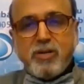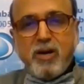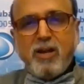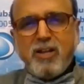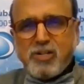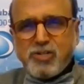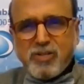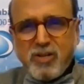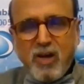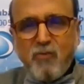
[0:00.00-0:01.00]
And
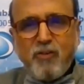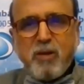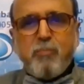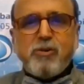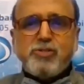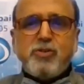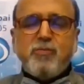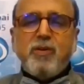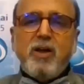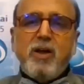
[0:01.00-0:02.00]
that's a very positive
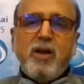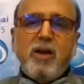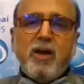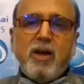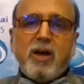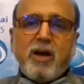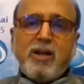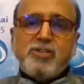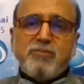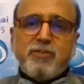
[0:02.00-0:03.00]

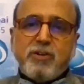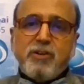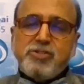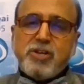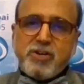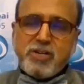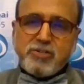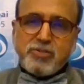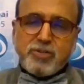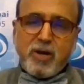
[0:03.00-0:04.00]
culture for
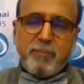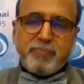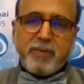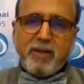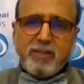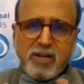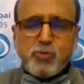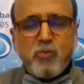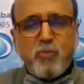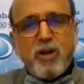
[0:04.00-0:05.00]
generations to come. And that's
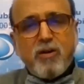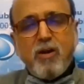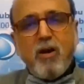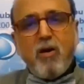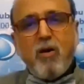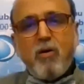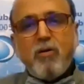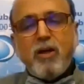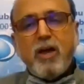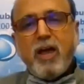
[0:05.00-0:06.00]
what we are
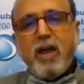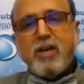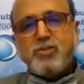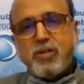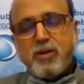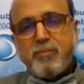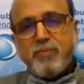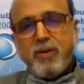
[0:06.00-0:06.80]
all engaged in.